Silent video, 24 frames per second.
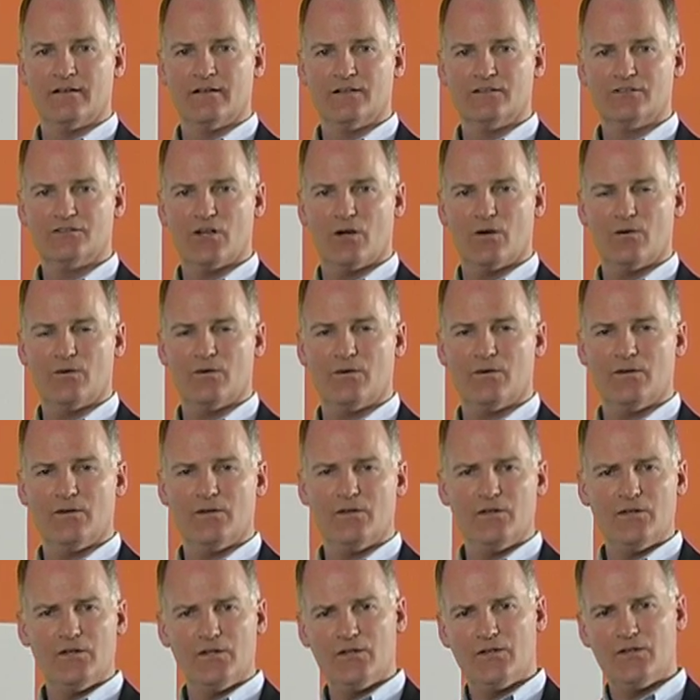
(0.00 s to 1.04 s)
So
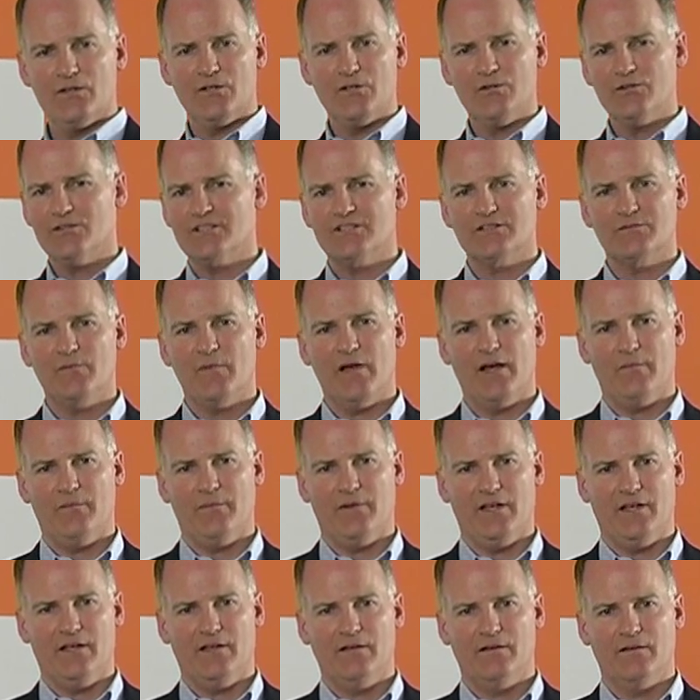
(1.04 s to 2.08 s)
you just met
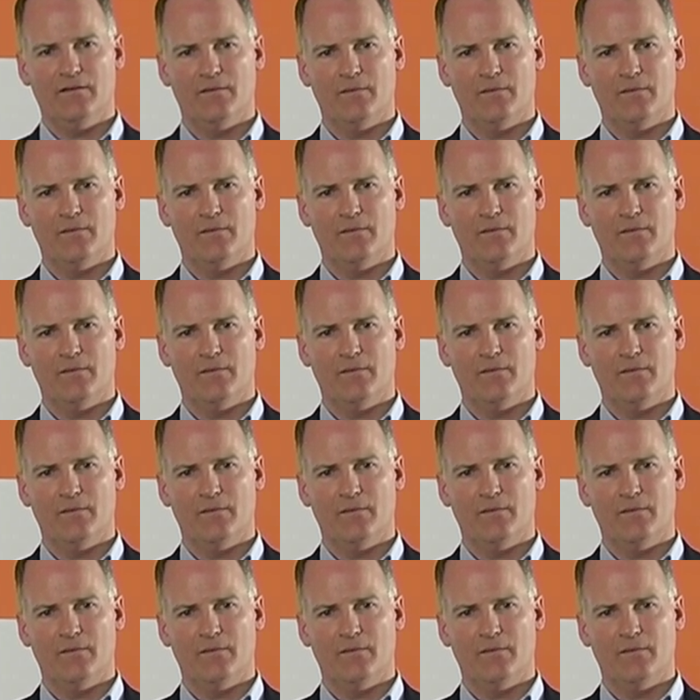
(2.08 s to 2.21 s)
me,